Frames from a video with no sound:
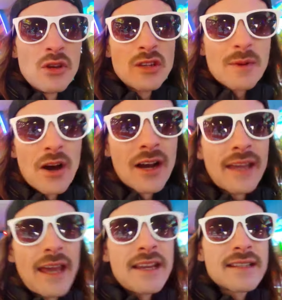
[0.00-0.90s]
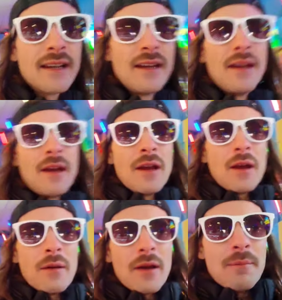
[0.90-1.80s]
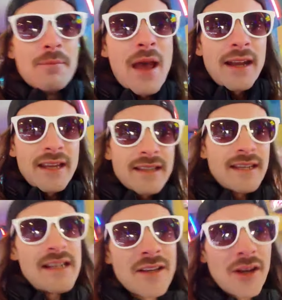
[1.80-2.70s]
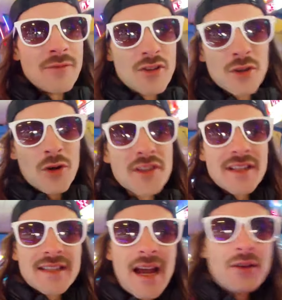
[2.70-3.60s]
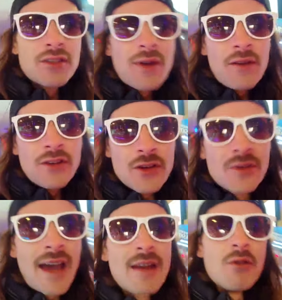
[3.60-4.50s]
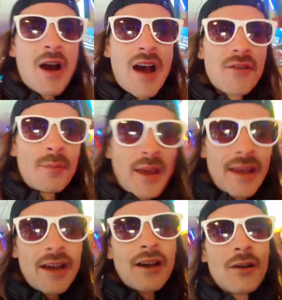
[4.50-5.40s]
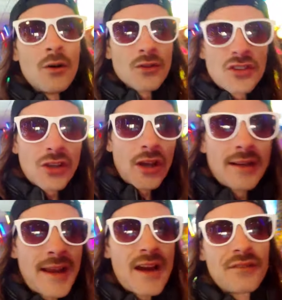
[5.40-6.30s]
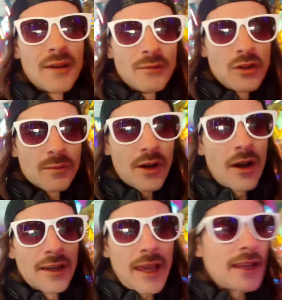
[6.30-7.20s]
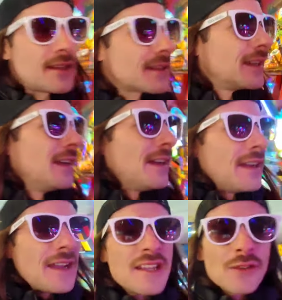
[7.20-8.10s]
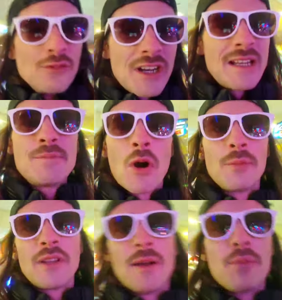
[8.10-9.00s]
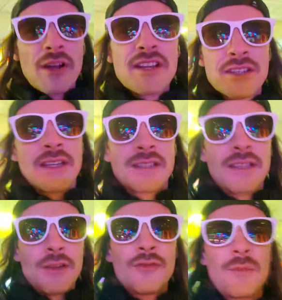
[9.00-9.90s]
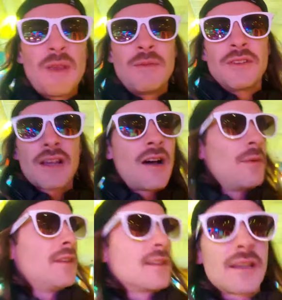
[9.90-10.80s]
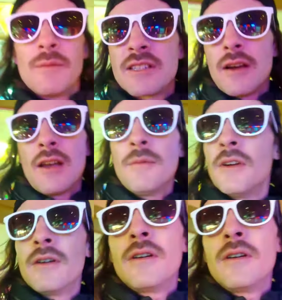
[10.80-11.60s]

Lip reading: amusement arcades. Many seaside resorts and towns around the UK will have a pier or certainly have the amusement arcades. It's a really popular British thing to do for people to come in the summertime